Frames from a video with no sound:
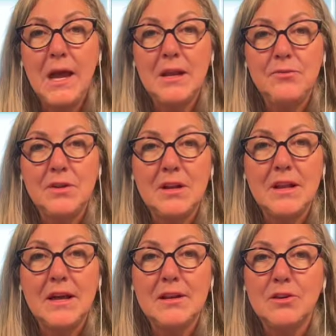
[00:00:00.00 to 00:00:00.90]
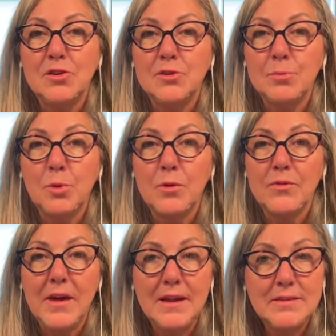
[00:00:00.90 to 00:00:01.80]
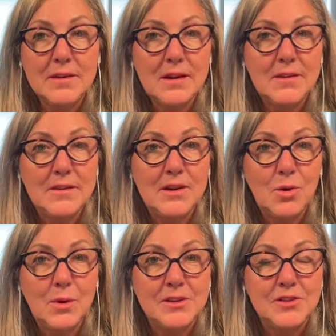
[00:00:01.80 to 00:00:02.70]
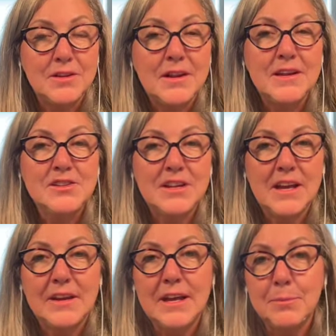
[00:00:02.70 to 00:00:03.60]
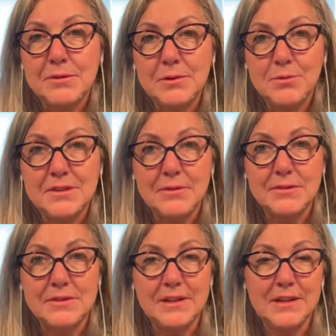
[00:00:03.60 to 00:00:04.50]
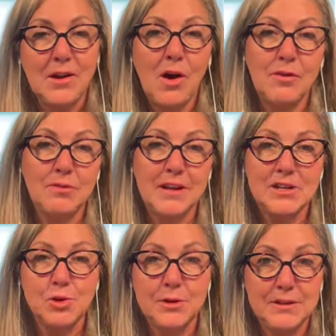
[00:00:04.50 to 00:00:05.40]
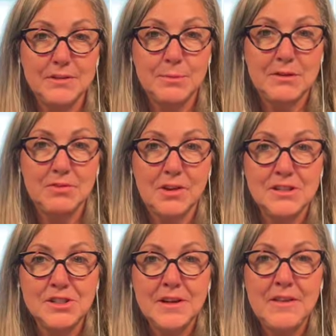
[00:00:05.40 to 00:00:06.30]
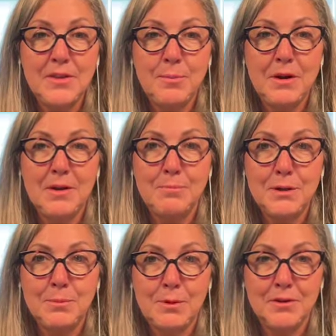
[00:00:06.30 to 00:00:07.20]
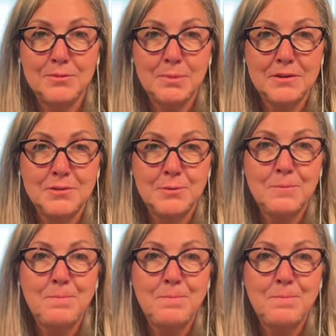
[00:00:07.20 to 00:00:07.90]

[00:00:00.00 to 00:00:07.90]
And if you'd like to explore that side of the equation, check out episode 17, Hot Flash or Histamine Flush, the perimenopause puzzle.